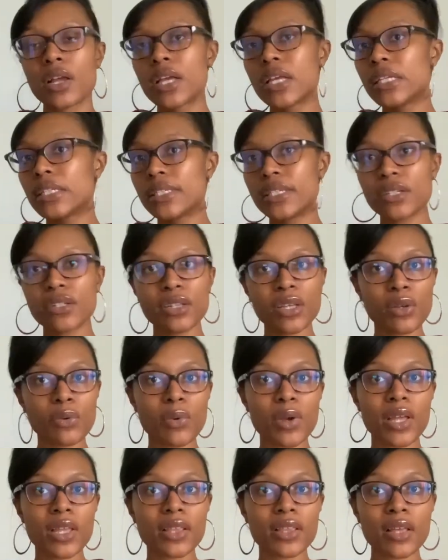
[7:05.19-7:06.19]
dealing
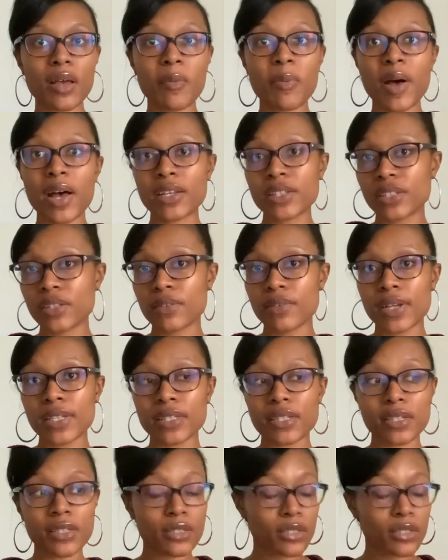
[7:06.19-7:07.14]
with epoxy resin.